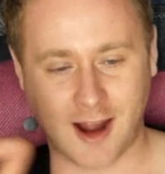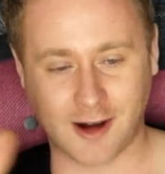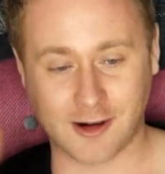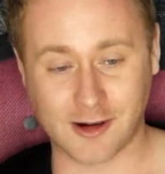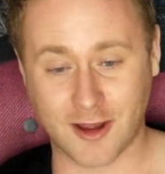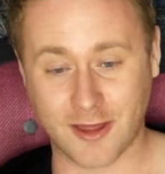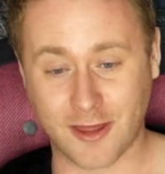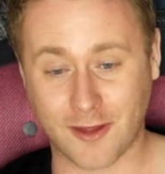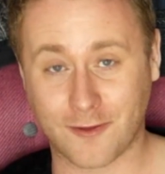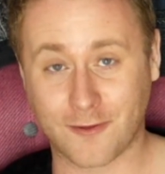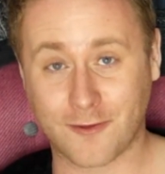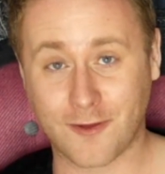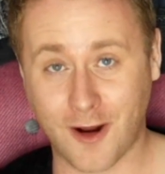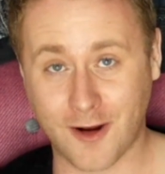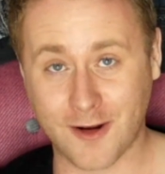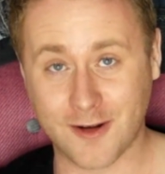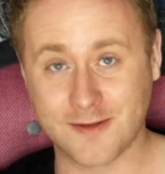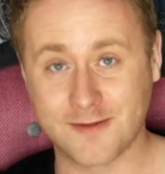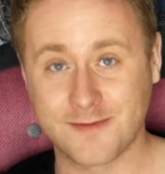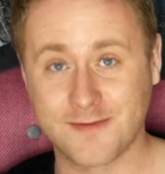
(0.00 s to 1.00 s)
that are at the
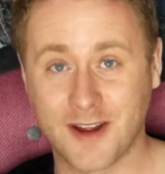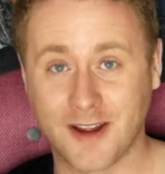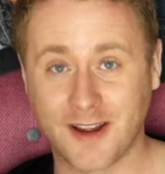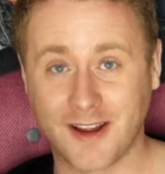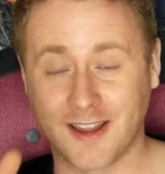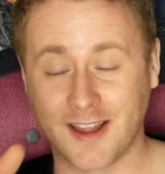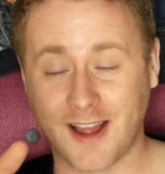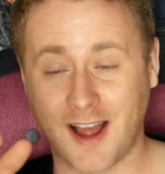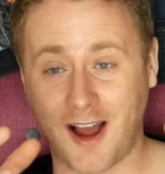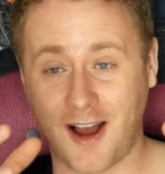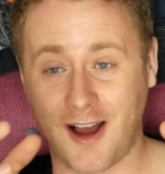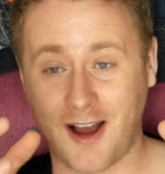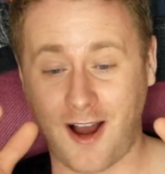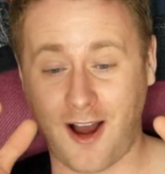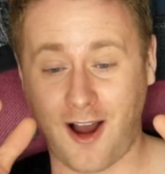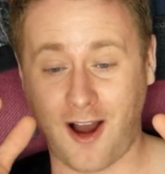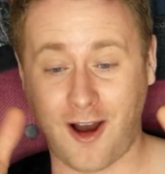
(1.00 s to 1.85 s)
front uh,